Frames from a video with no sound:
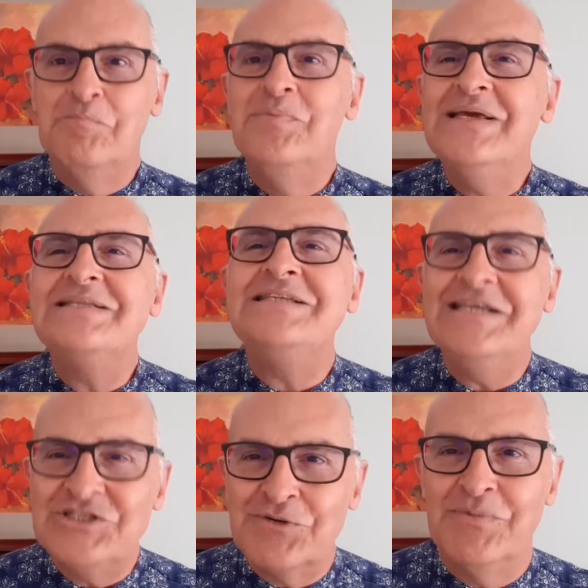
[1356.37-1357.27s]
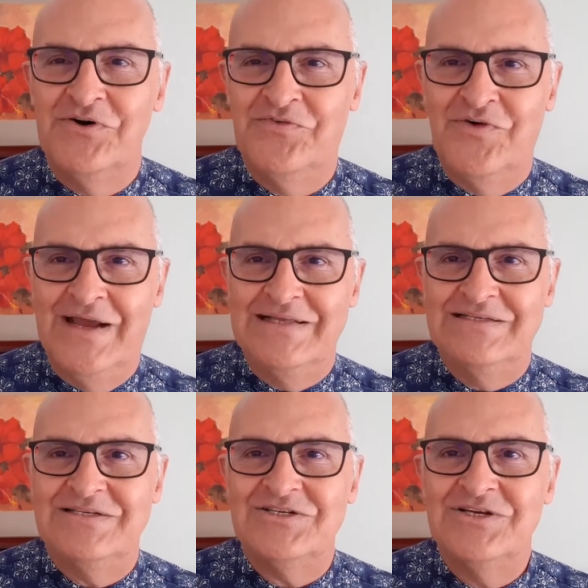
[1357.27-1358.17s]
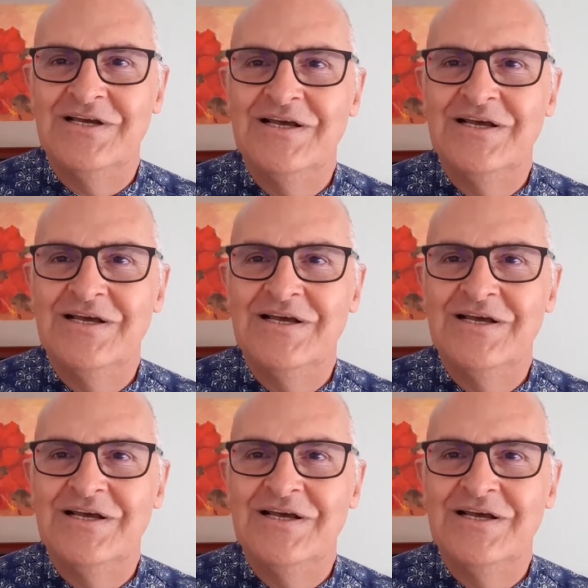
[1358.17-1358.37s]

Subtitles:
Be teachable, friends.